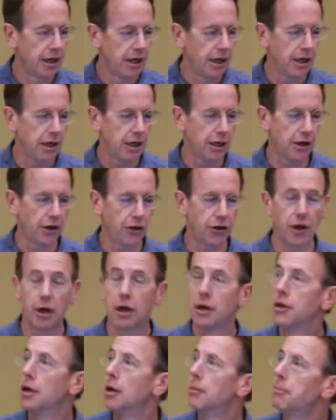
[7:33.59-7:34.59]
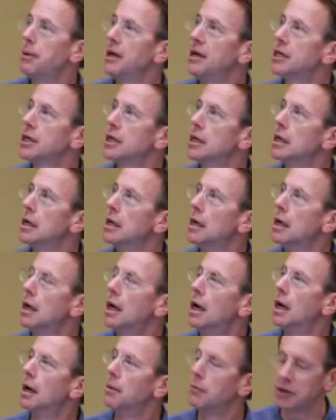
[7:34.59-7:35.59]
that Peter
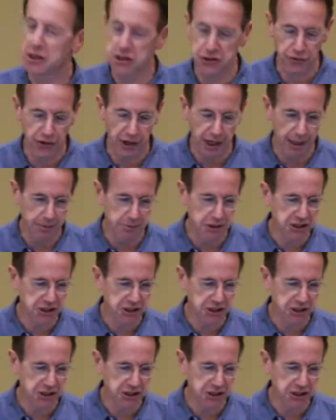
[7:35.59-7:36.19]
described.